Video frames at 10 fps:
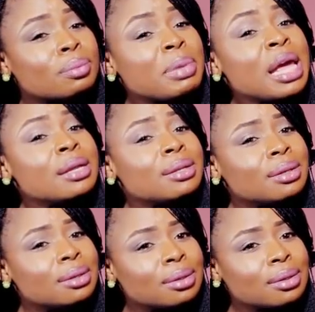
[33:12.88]
pain,
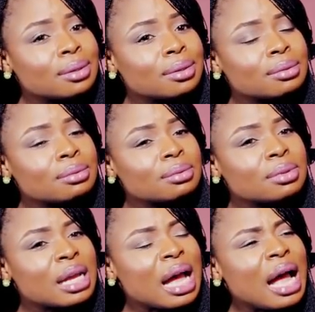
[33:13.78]

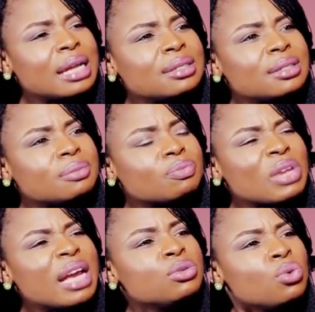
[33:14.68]
and
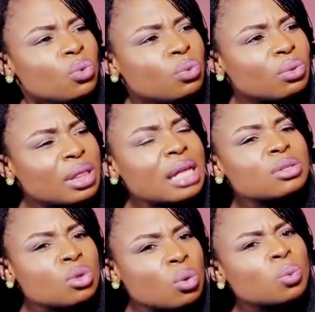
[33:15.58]
I know that
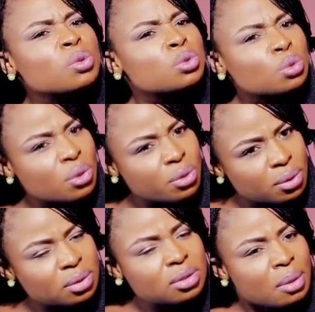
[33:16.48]
song will soothe
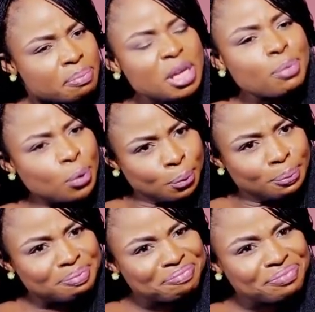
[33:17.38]
some people.
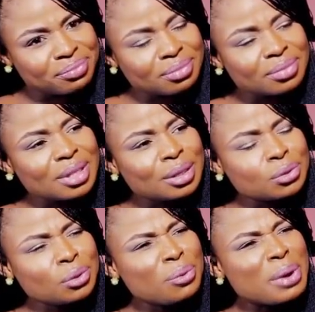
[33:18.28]

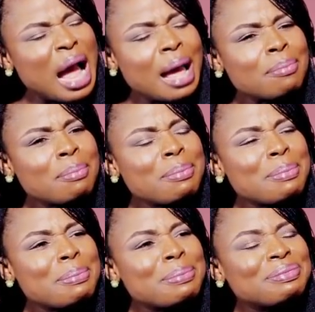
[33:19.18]
So I'm
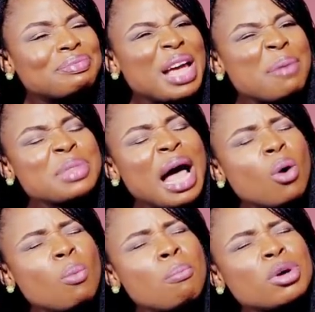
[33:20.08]

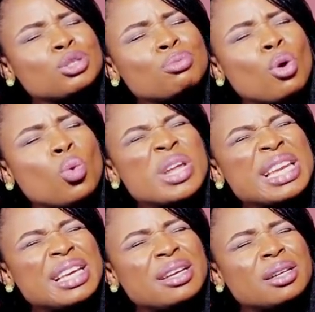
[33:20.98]
now much more
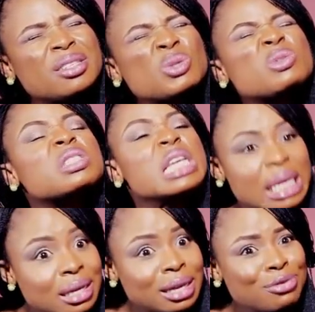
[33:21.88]
willing to
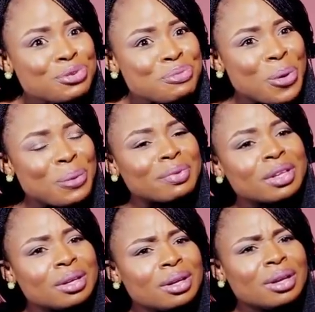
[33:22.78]
sing even more,
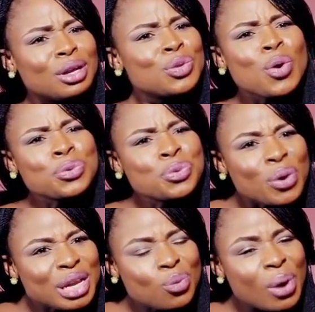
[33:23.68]
not
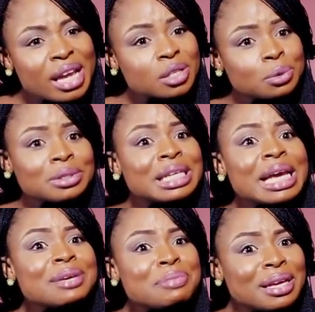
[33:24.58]
knowing where it will
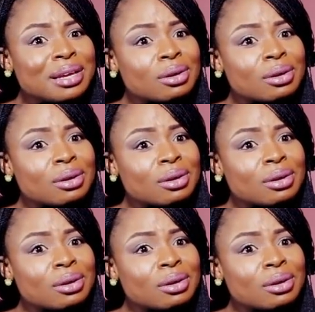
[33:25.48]
take me,